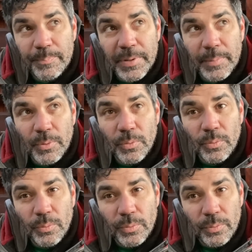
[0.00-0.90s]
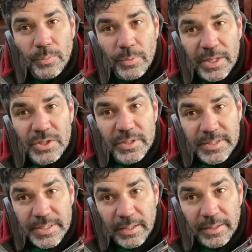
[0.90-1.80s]
people were actually
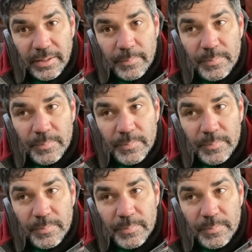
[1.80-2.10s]
selling them.